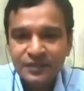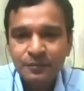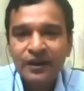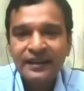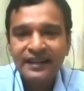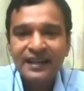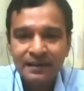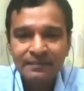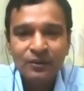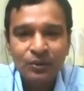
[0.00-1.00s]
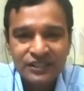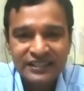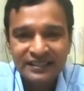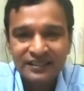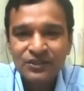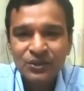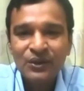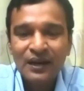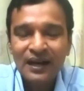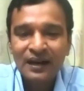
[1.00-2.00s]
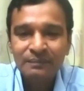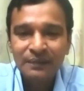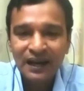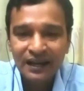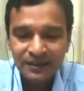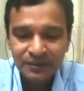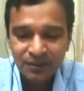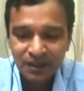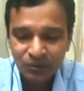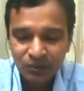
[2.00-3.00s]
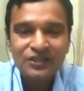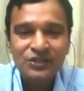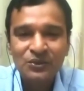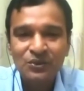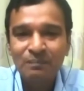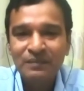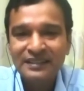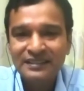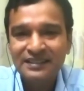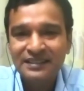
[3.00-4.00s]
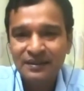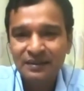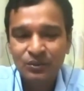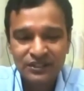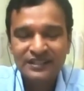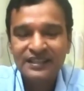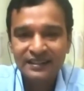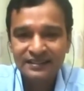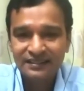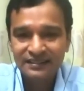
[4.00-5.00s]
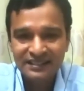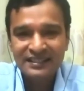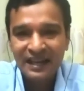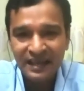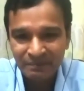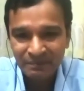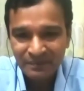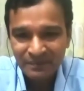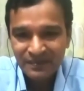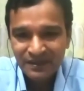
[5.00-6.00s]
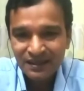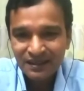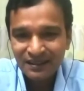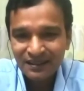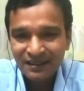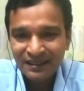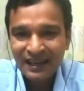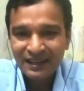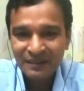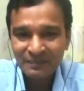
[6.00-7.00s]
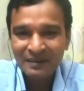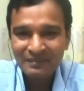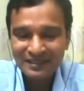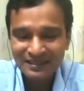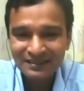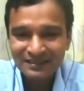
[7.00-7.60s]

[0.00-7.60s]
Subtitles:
this point, I have a question. So I wants to complete this question at this time. Can I permit?